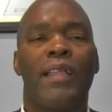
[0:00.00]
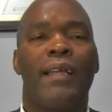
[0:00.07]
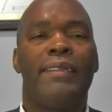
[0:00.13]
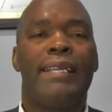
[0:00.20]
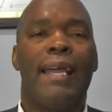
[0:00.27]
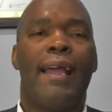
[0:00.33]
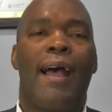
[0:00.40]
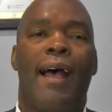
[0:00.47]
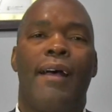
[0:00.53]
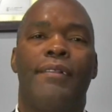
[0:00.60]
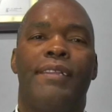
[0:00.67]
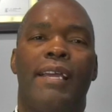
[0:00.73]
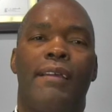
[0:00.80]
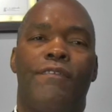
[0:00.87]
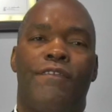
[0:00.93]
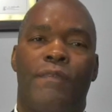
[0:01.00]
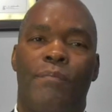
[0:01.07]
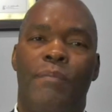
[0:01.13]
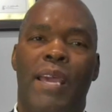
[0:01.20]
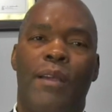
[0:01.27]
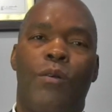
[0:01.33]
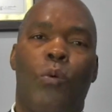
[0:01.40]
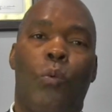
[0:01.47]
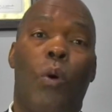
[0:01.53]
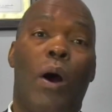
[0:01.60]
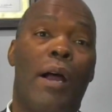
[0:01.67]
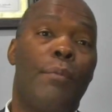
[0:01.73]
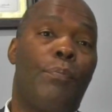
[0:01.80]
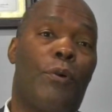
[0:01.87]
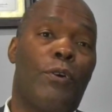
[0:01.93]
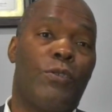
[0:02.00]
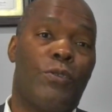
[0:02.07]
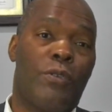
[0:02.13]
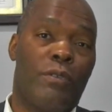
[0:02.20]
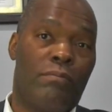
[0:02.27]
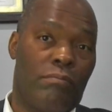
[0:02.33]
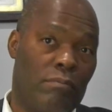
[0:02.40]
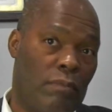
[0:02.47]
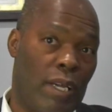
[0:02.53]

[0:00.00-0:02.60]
they make one person,